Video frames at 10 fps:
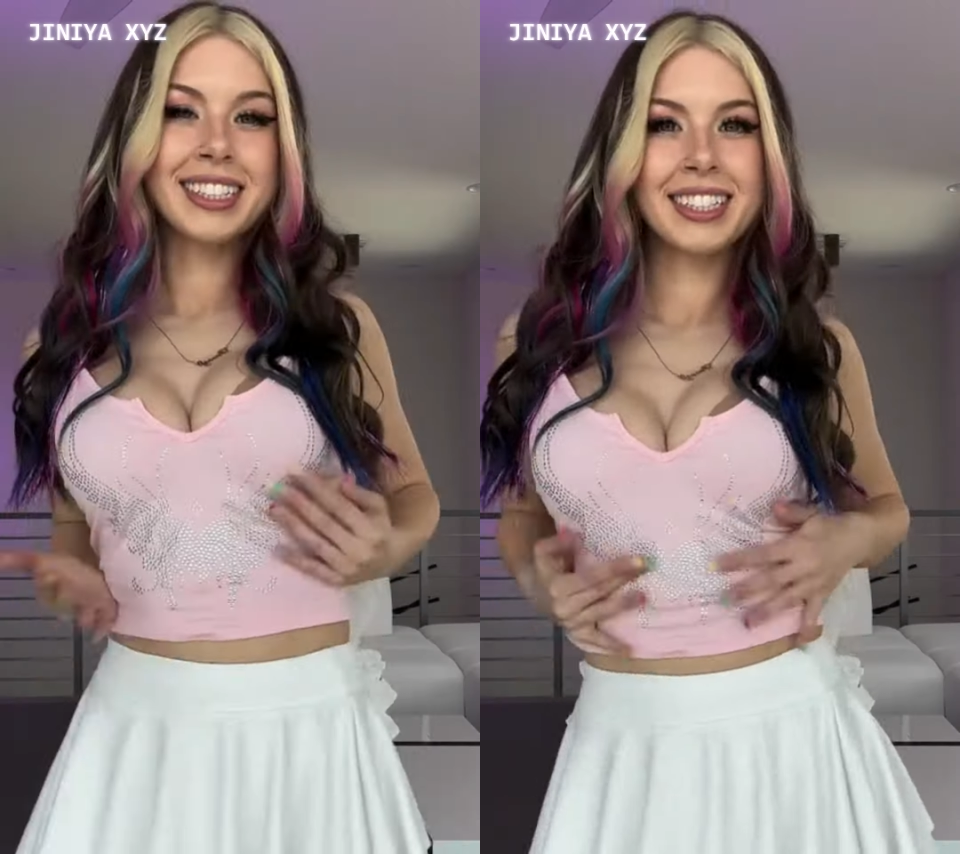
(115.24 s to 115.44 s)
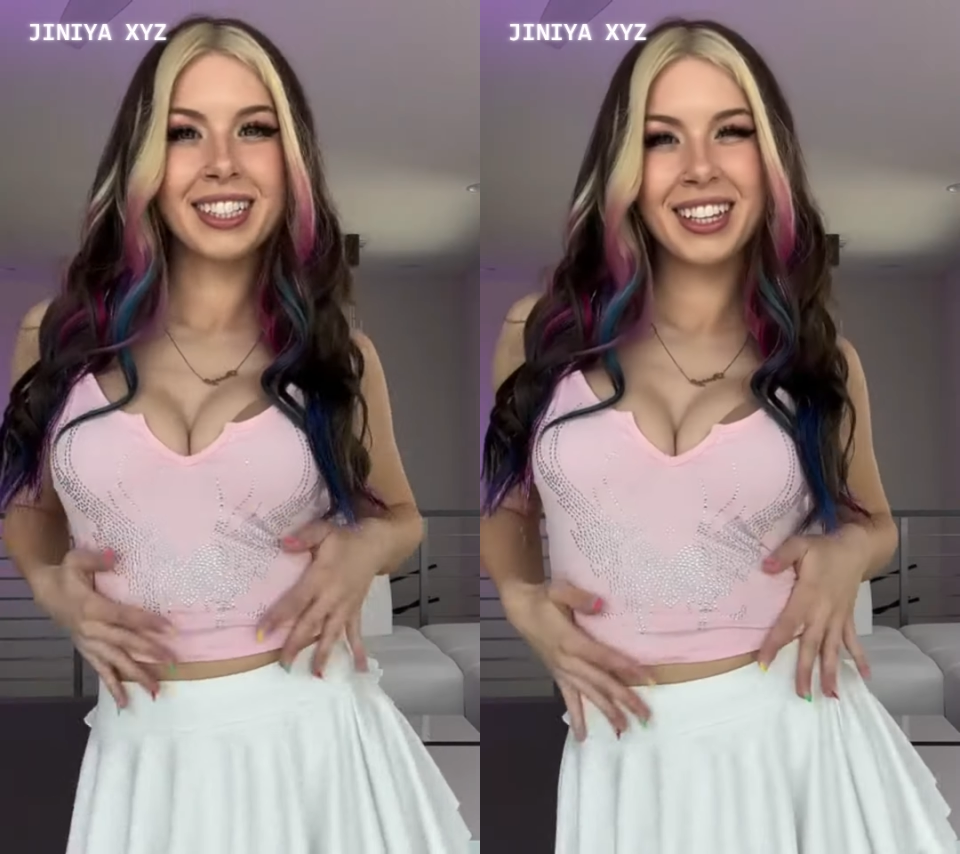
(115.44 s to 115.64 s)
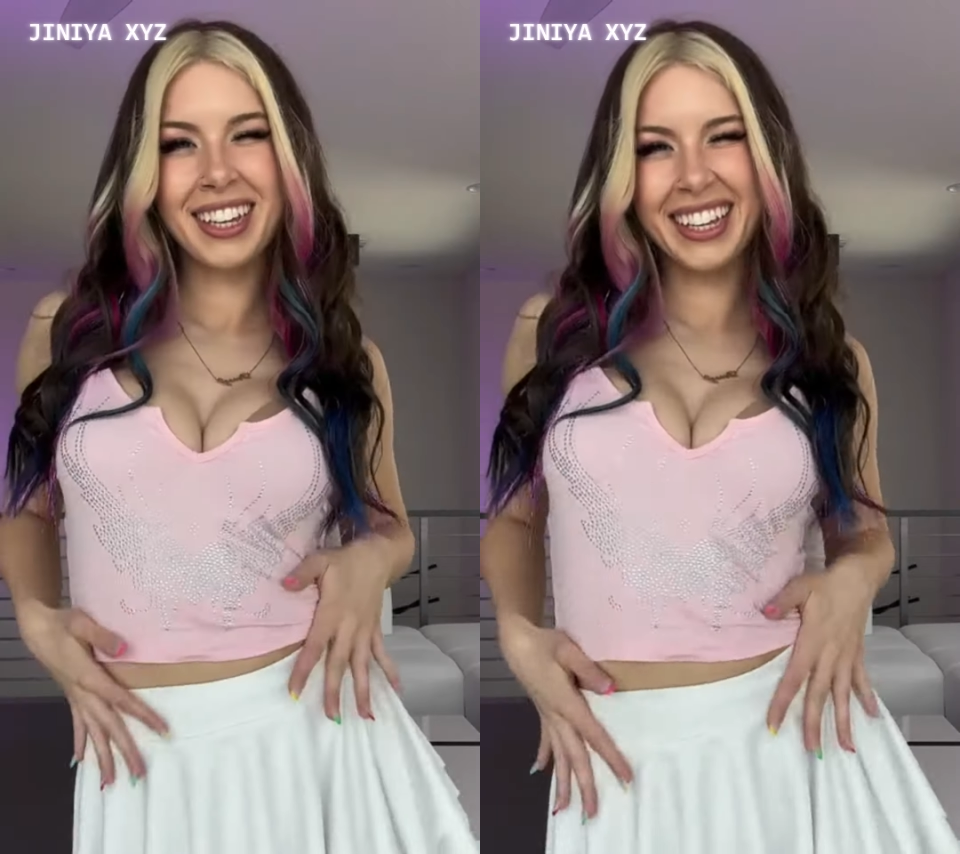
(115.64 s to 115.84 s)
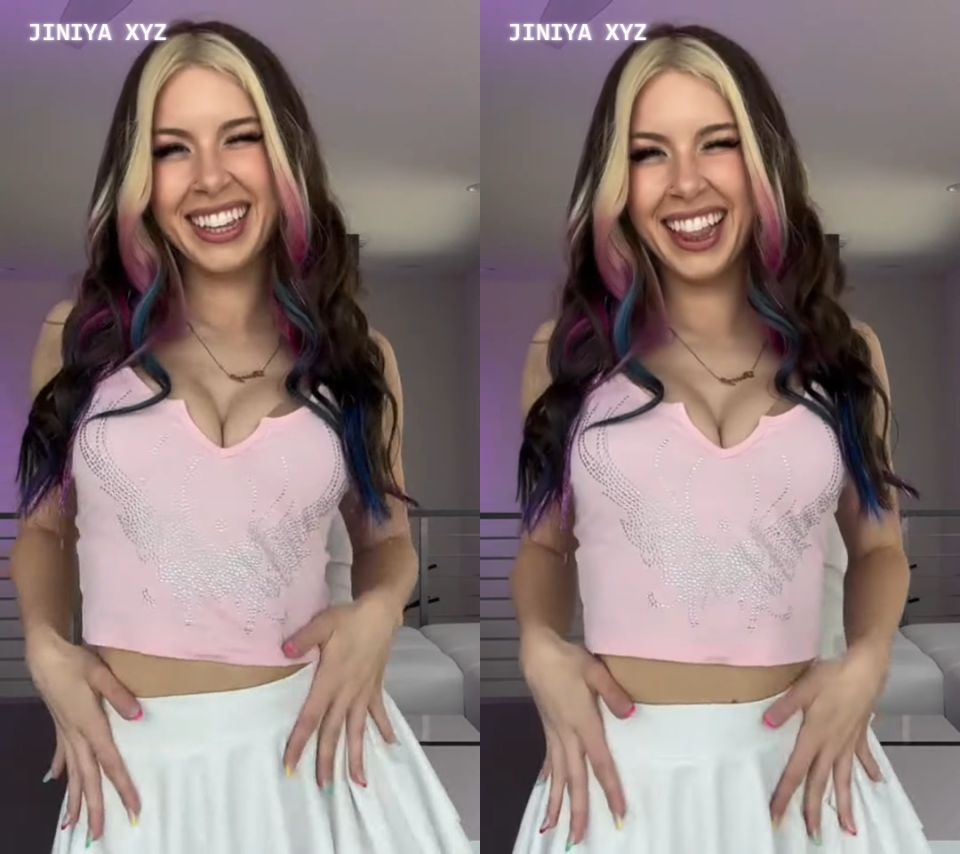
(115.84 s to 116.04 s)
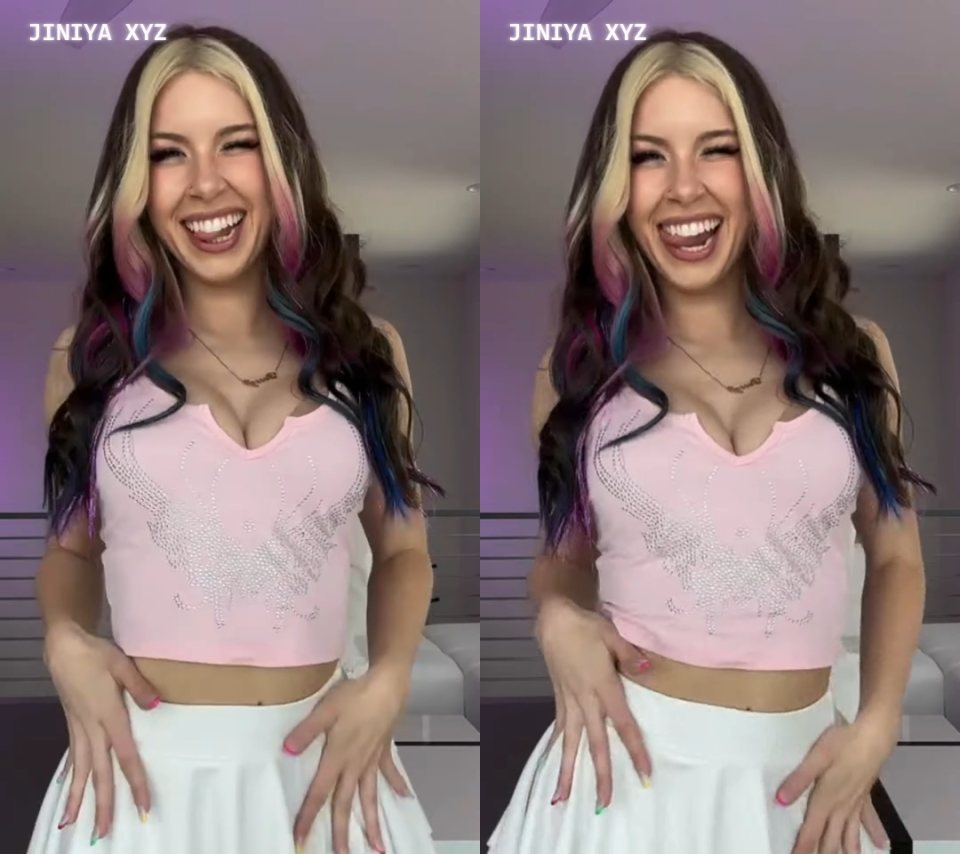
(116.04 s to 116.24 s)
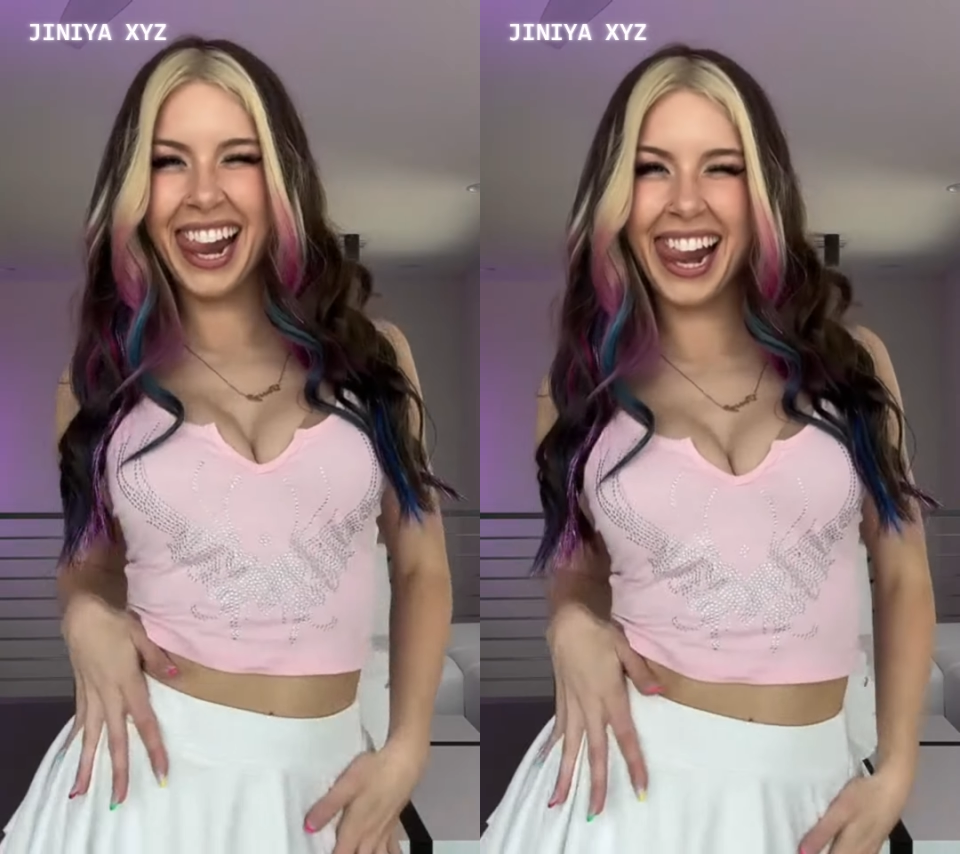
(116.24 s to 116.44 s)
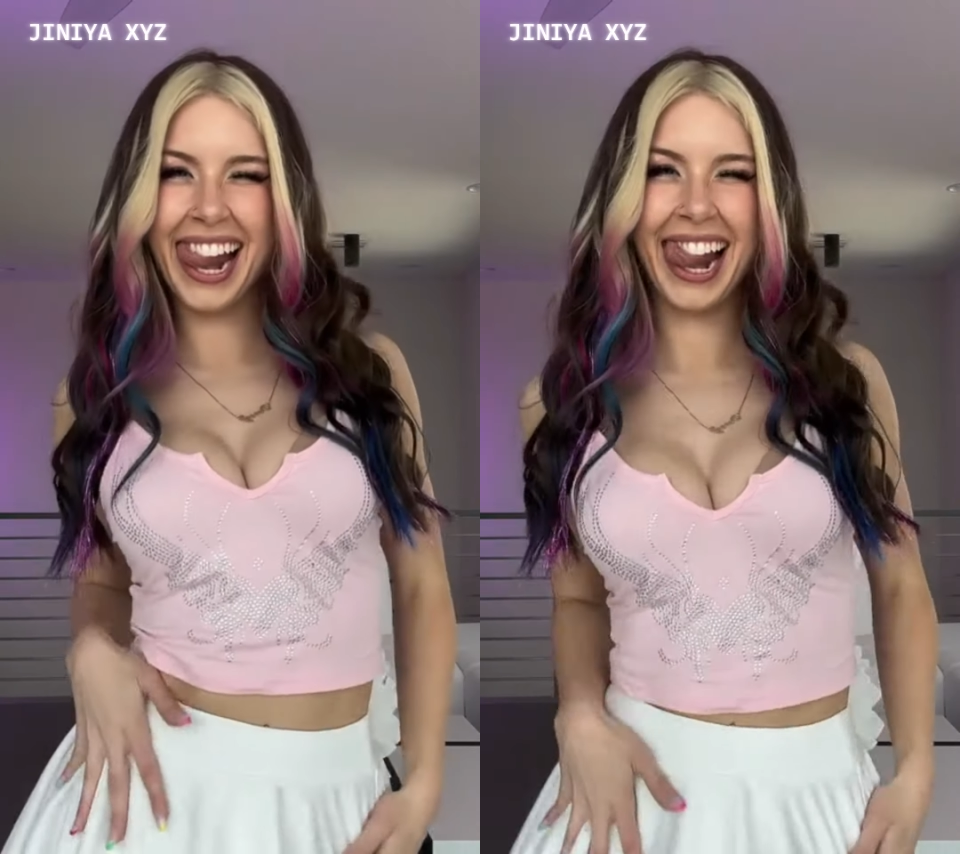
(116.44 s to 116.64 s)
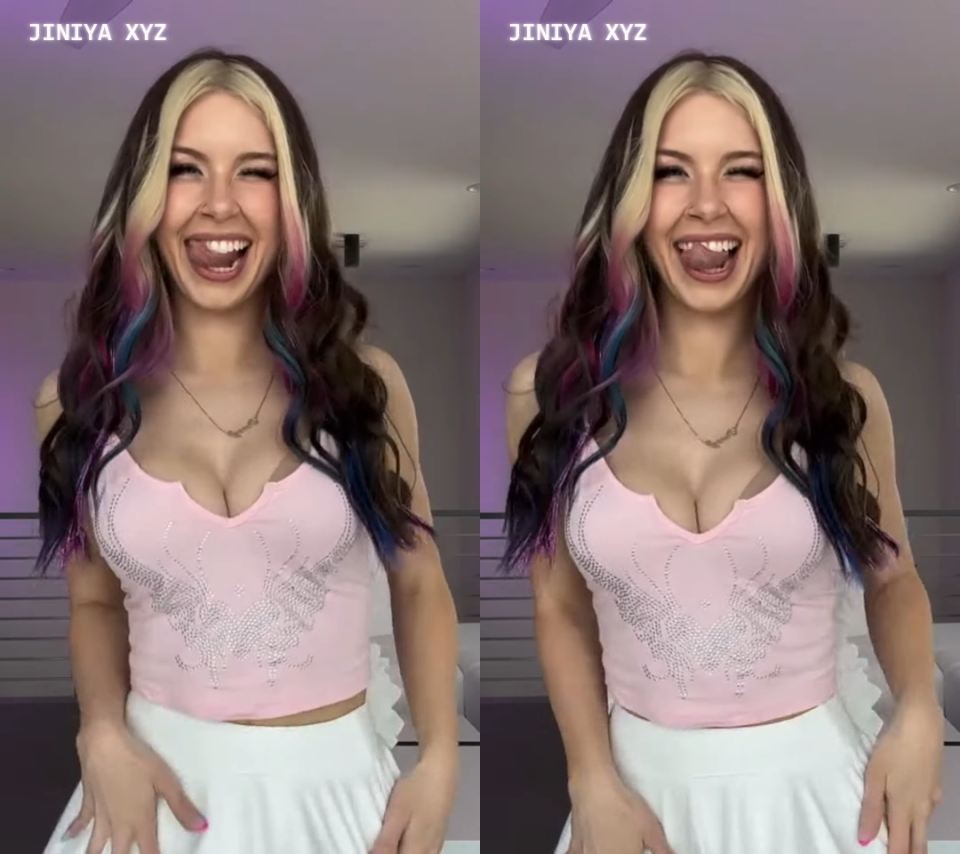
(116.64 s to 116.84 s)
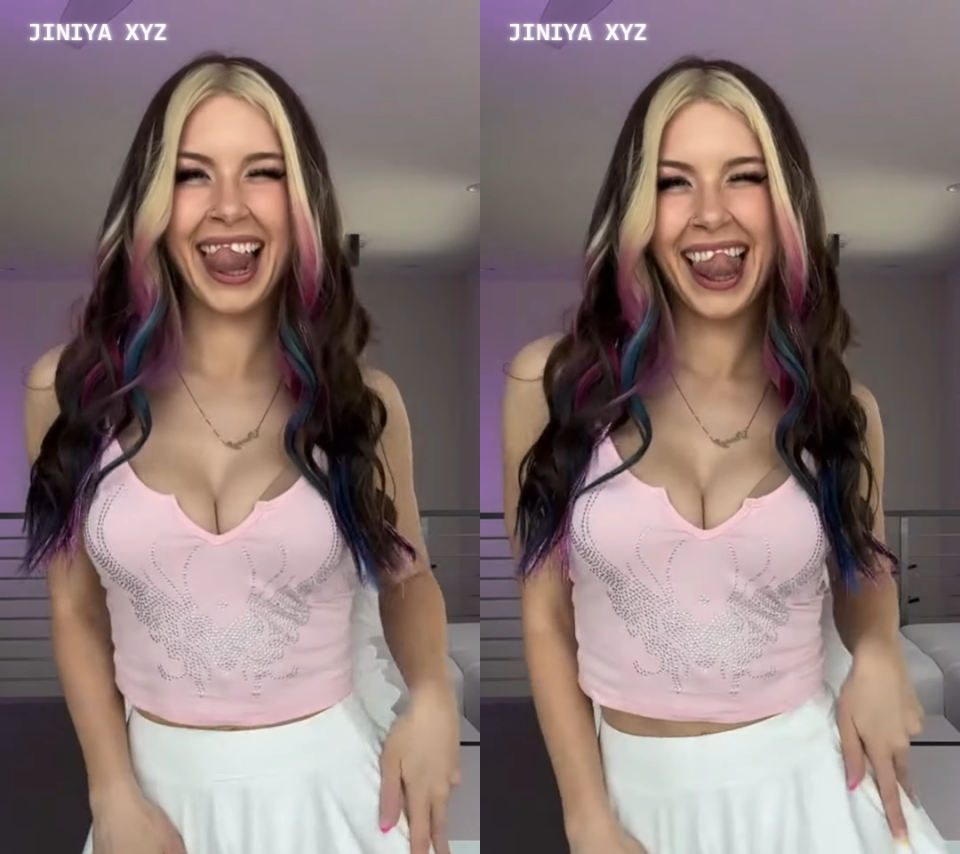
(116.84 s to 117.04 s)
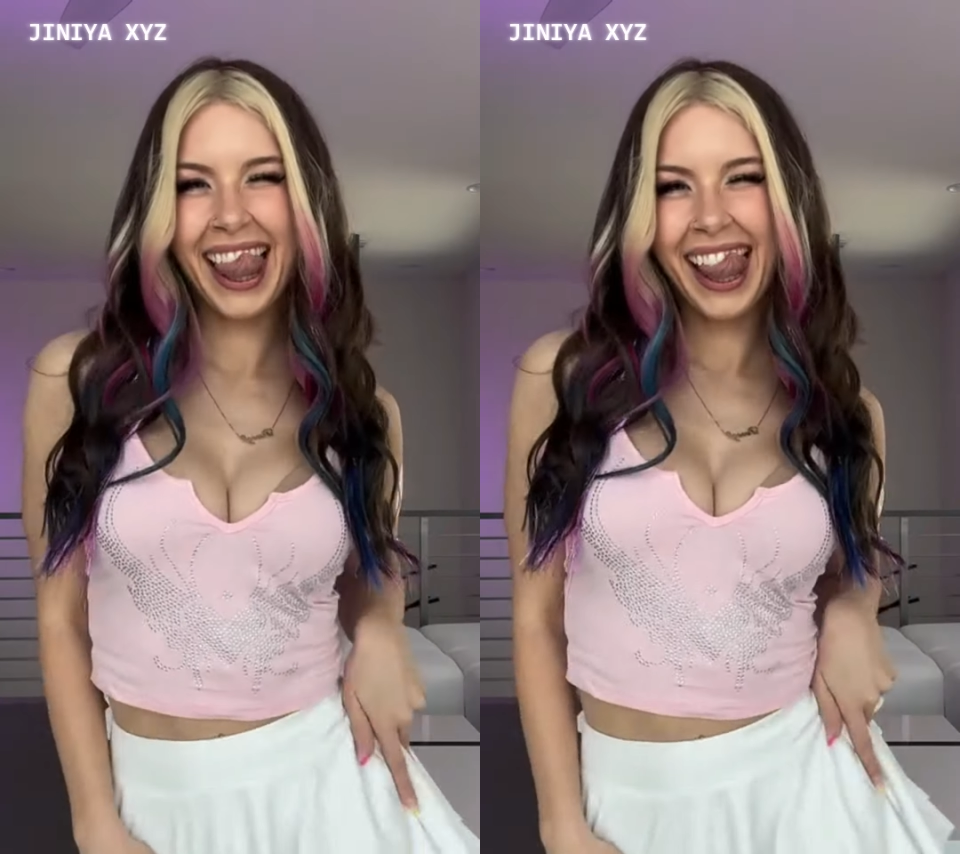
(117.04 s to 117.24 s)
world. Thanks for
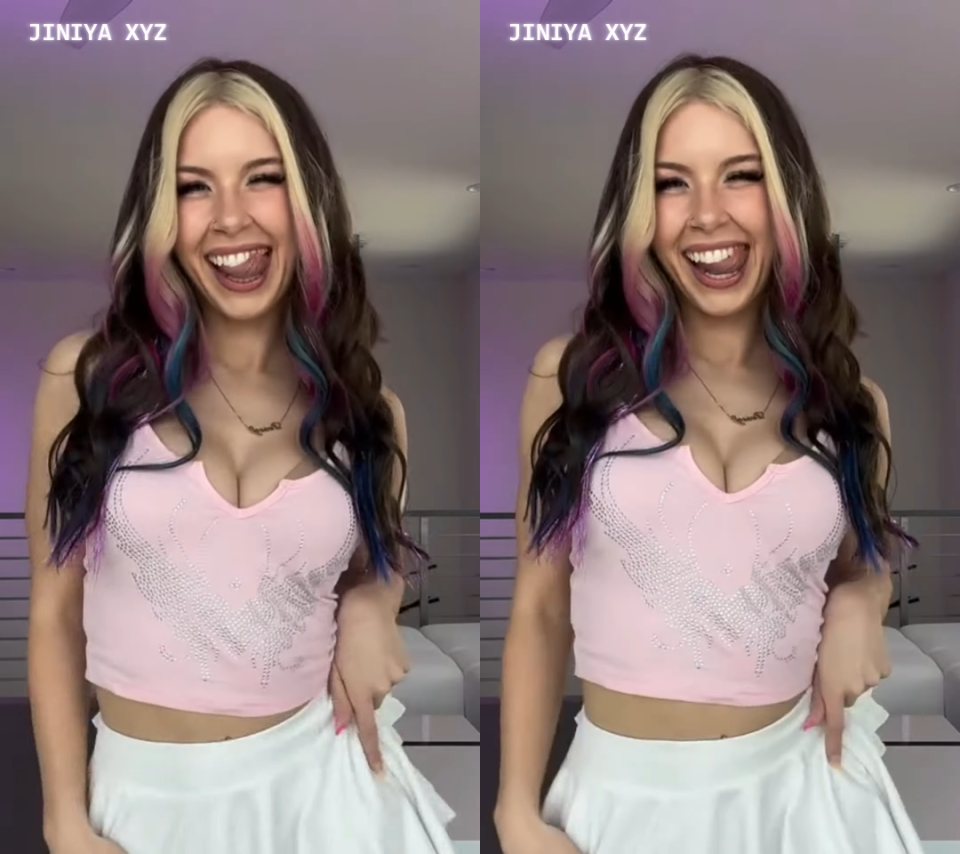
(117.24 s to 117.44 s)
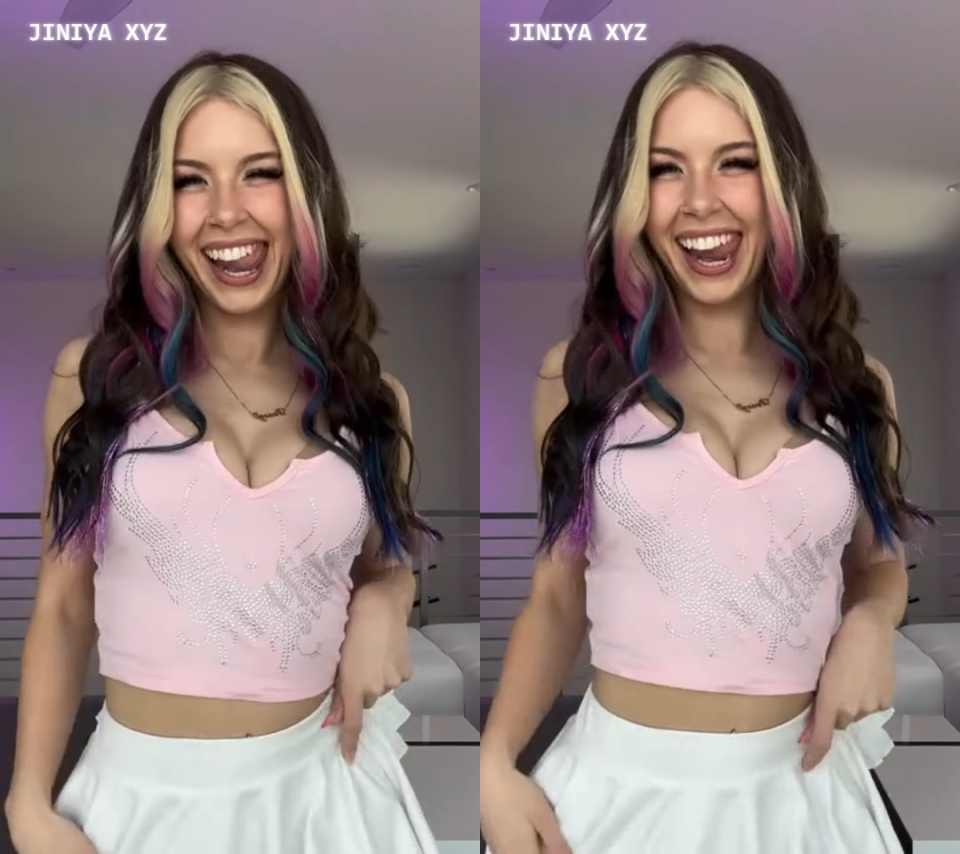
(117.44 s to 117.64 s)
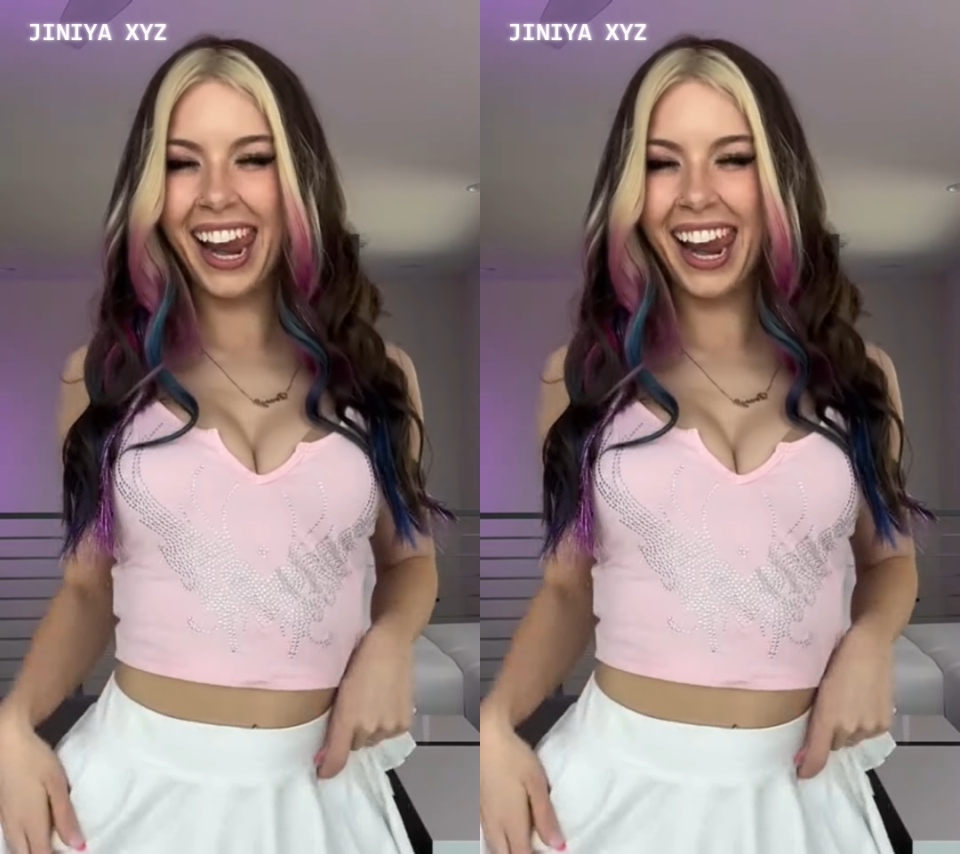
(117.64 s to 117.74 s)
watching.